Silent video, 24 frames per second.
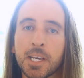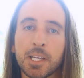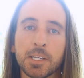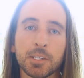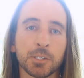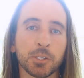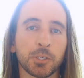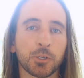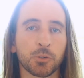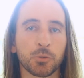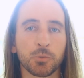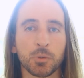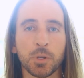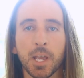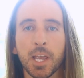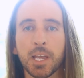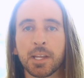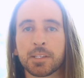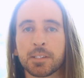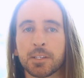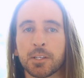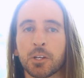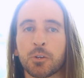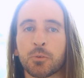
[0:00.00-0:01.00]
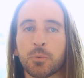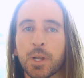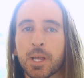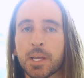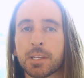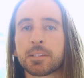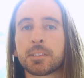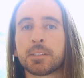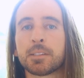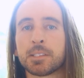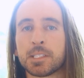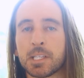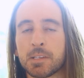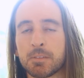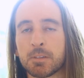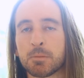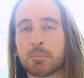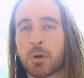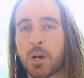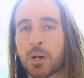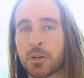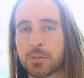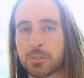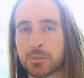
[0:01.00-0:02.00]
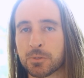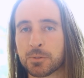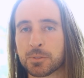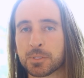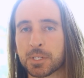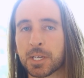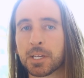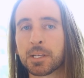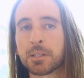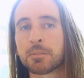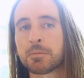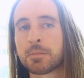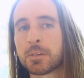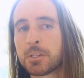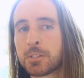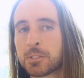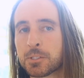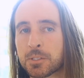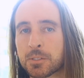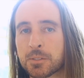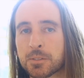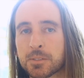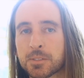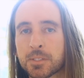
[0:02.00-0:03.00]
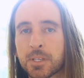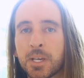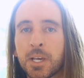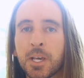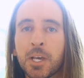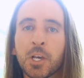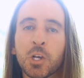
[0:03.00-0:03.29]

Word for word: to create great Divi modules and features.